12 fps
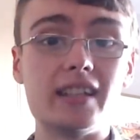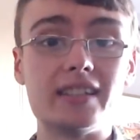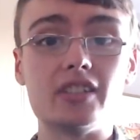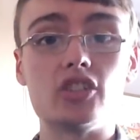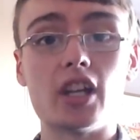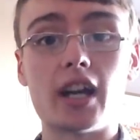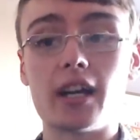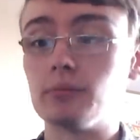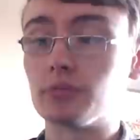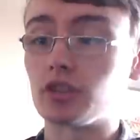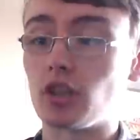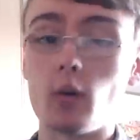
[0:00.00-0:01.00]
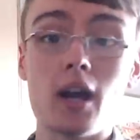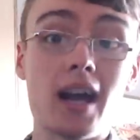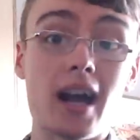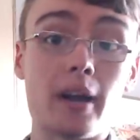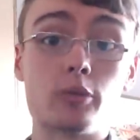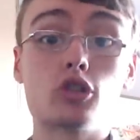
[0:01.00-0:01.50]
a vintage item so
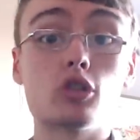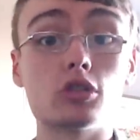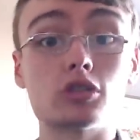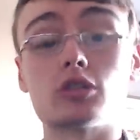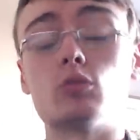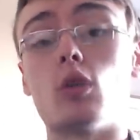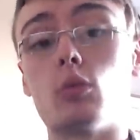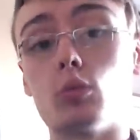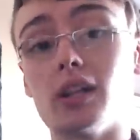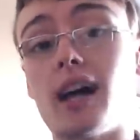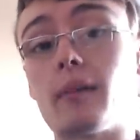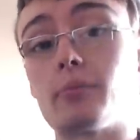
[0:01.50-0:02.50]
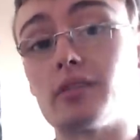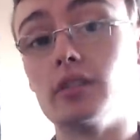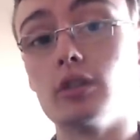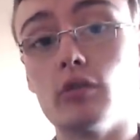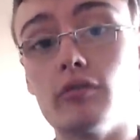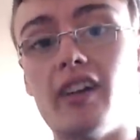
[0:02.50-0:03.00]
I'm sure someone will
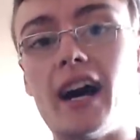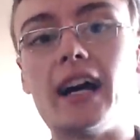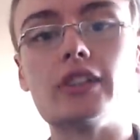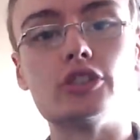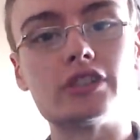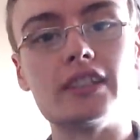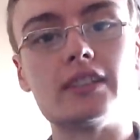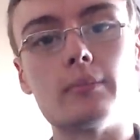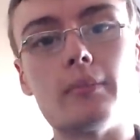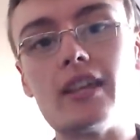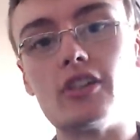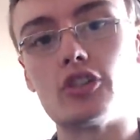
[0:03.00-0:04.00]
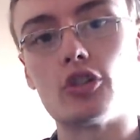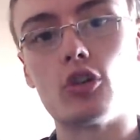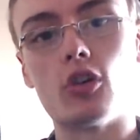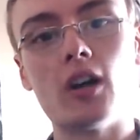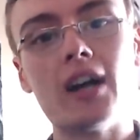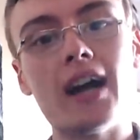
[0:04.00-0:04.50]
absolutely love that I just need to make
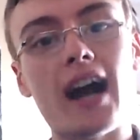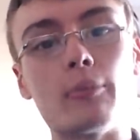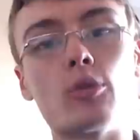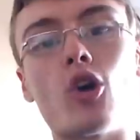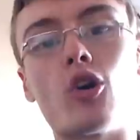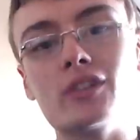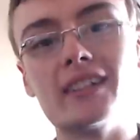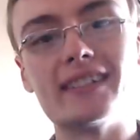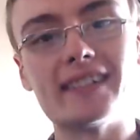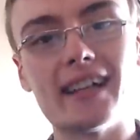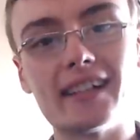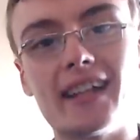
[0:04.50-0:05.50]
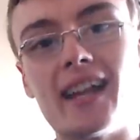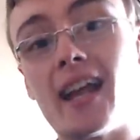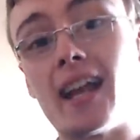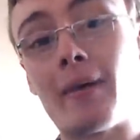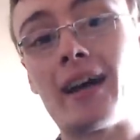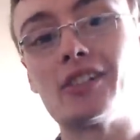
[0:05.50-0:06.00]
sure I'm not underselling
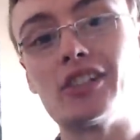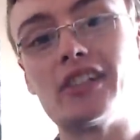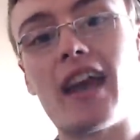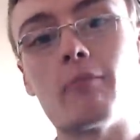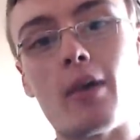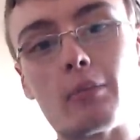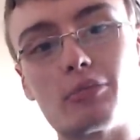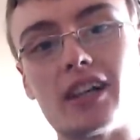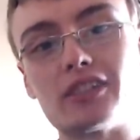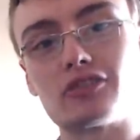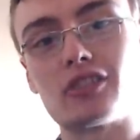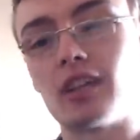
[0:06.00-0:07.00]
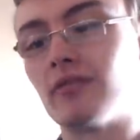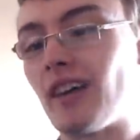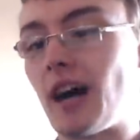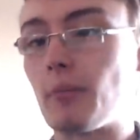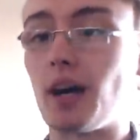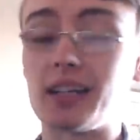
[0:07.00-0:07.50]
it and I'm actually getting my price right on
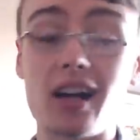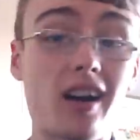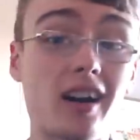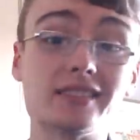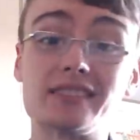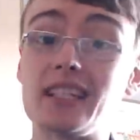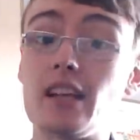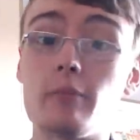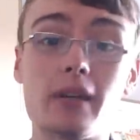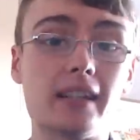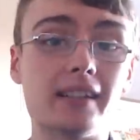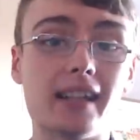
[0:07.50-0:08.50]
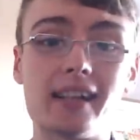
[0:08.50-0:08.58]
that but I can't see it being